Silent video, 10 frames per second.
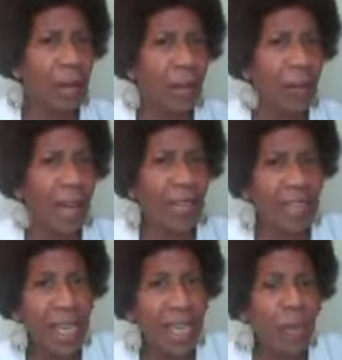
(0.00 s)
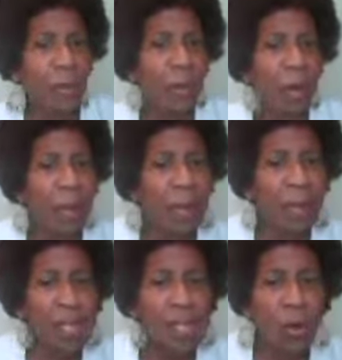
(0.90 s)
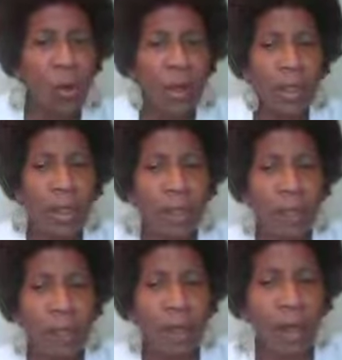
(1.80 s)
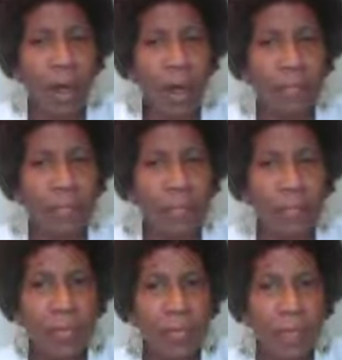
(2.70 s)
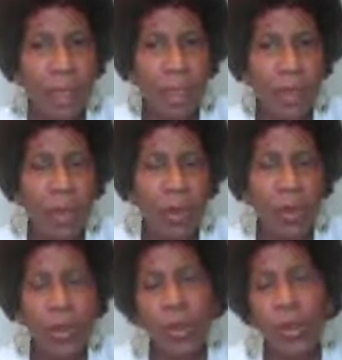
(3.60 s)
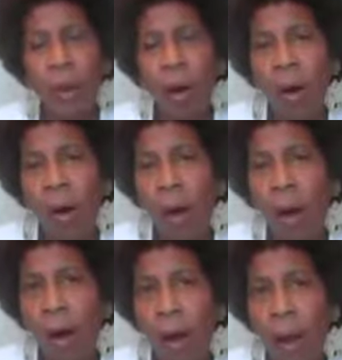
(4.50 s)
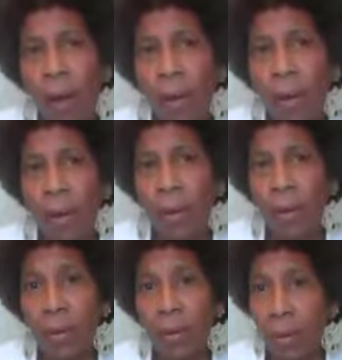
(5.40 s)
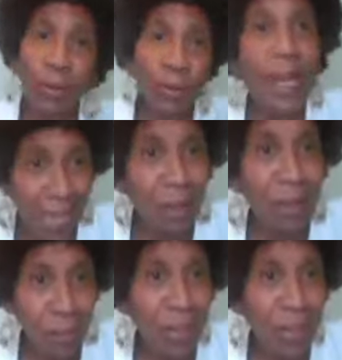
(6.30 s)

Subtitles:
People kind of take you based on um, not who you are, but what you're portraying,